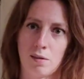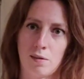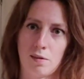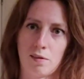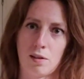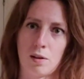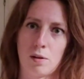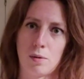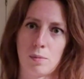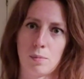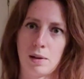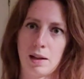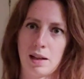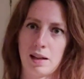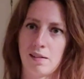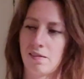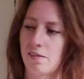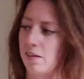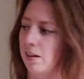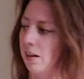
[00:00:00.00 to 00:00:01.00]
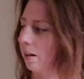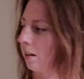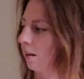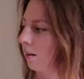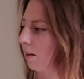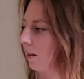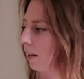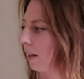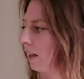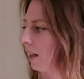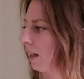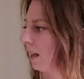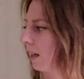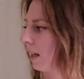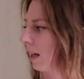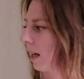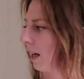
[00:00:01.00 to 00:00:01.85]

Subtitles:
So placing the